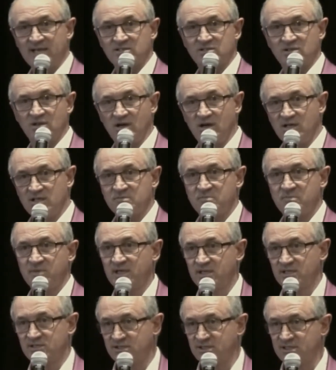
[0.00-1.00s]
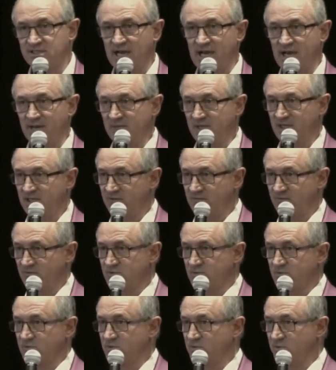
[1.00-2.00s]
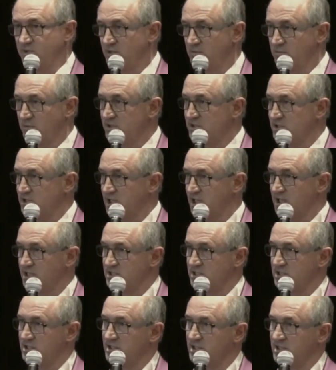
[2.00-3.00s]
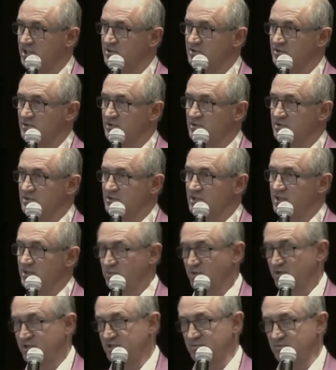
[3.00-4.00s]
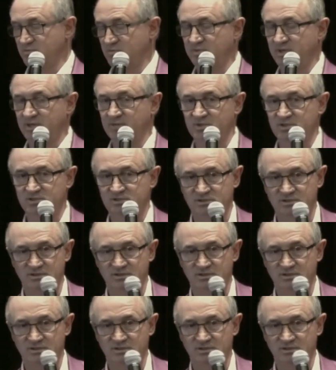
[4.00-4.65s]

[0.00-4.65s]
loss because of the timing difference between depreciation and interest and principal payments.